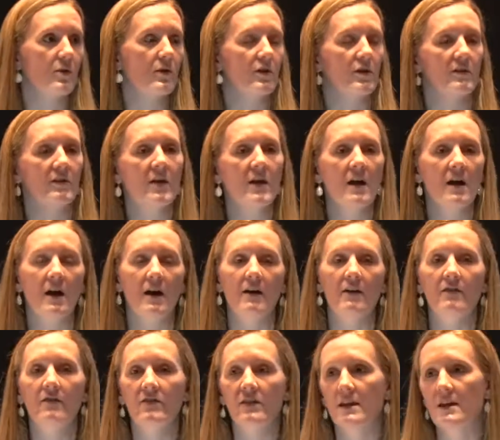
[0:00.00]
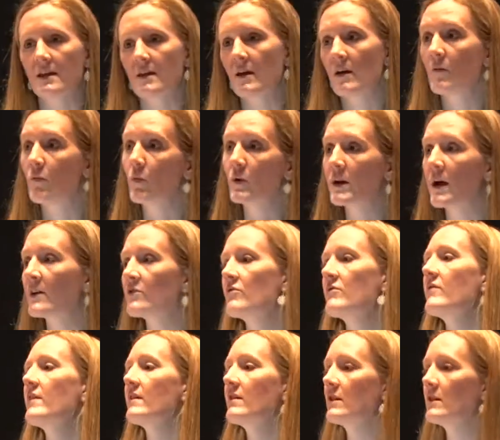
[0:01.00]
or of the
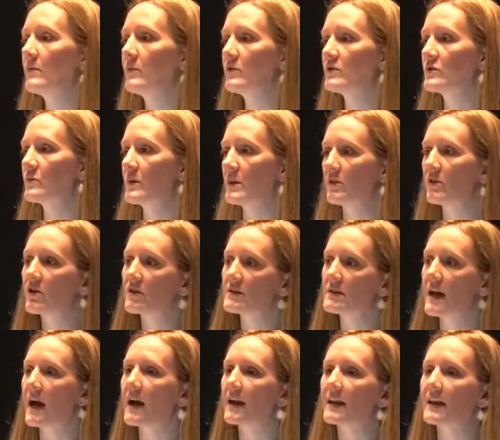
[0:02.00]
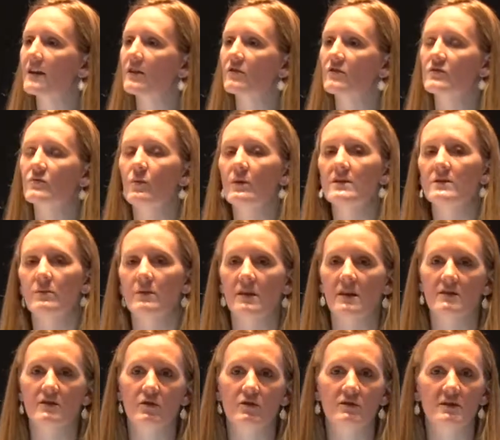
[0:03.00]
100 variables we looked at, here's ones with
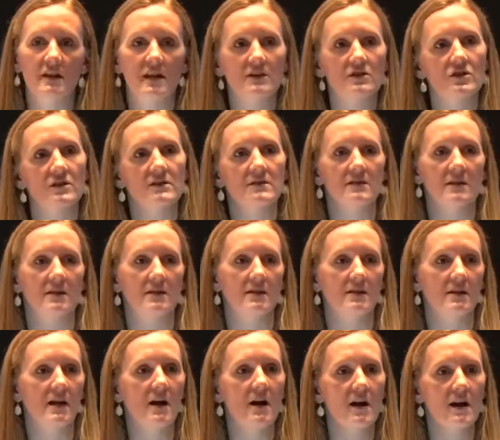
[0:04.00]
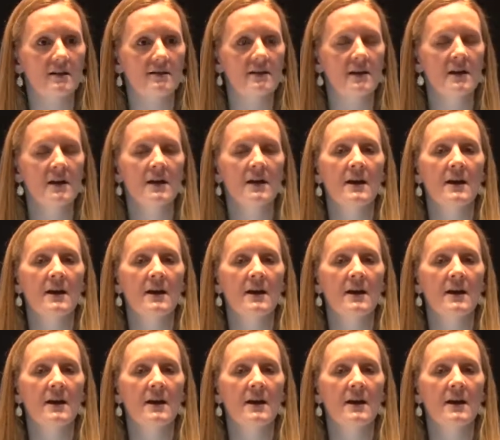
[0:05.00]
associations and not,